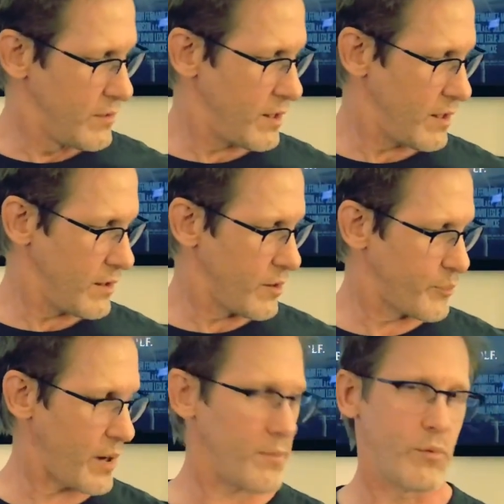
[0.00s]
the
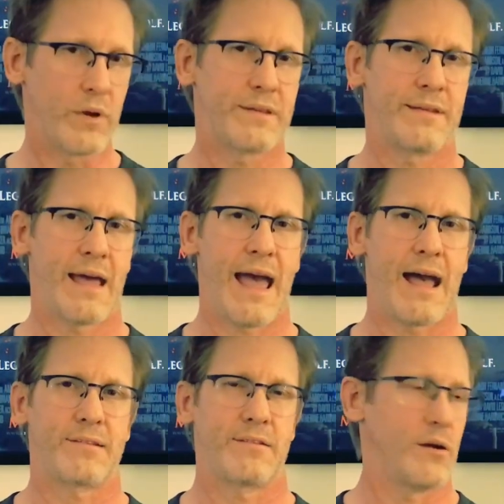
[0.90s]
problem with the
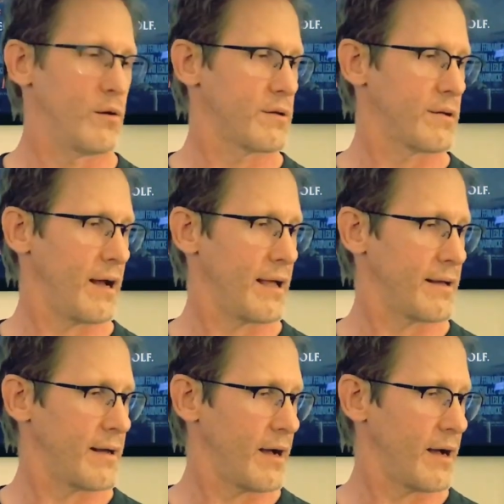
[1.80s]
hats though is like